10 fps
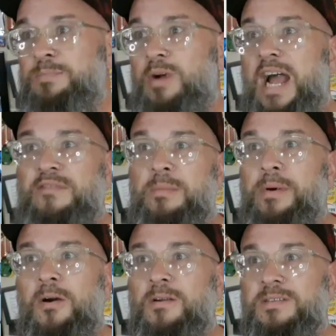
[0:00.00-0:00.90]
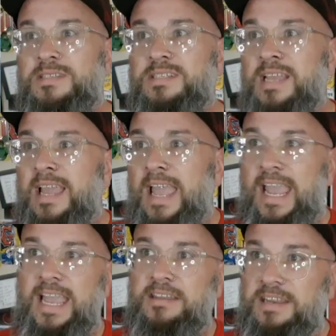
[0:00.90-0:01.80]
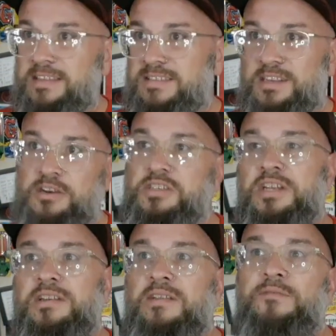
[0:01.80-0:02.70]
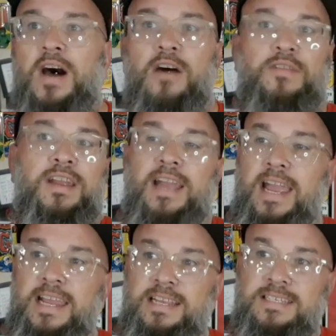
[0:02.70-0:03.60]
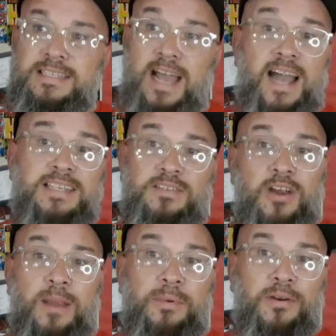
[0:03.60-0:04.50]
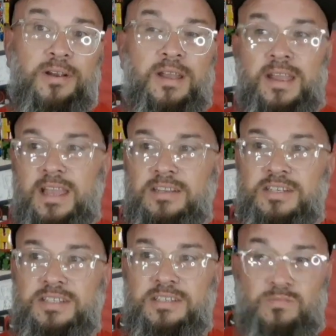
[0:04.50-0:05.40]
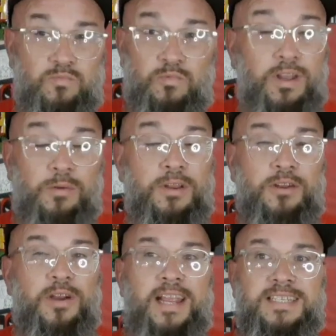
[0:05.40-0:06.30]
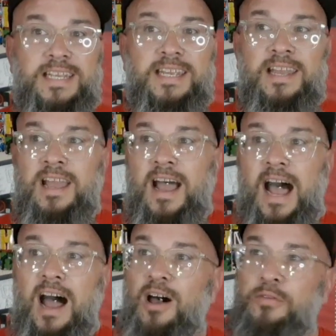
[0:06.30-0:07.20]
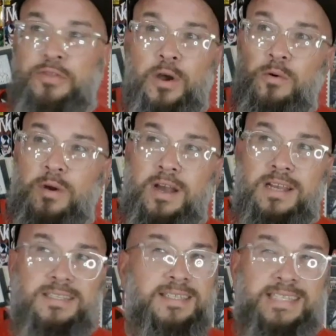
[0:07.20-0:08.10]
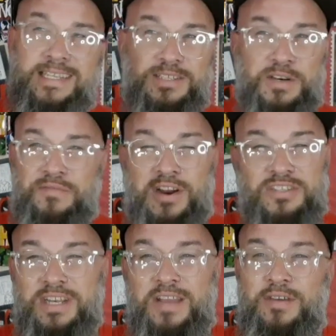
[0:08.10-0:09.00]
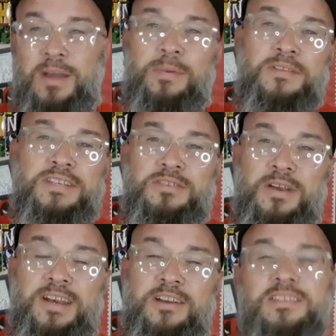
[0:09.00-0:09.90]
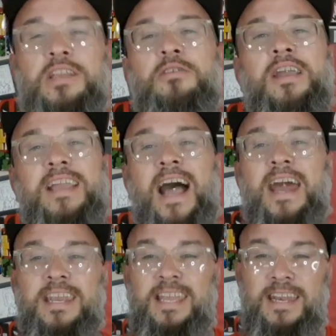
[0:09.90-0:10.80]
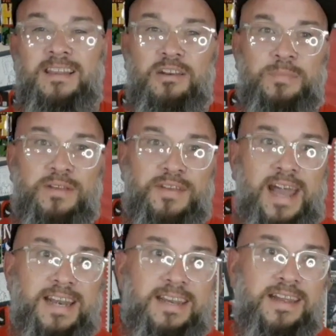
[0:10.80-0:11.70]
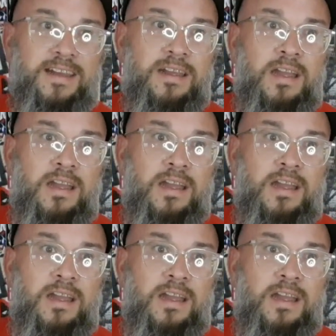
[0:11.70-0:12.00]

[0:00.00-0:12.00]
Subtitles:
private parts and insertion involving a skyscraper. Just really, really crazy. I'll throw a censored version of it up on the screen here so you can kind of get a little bit of an idea.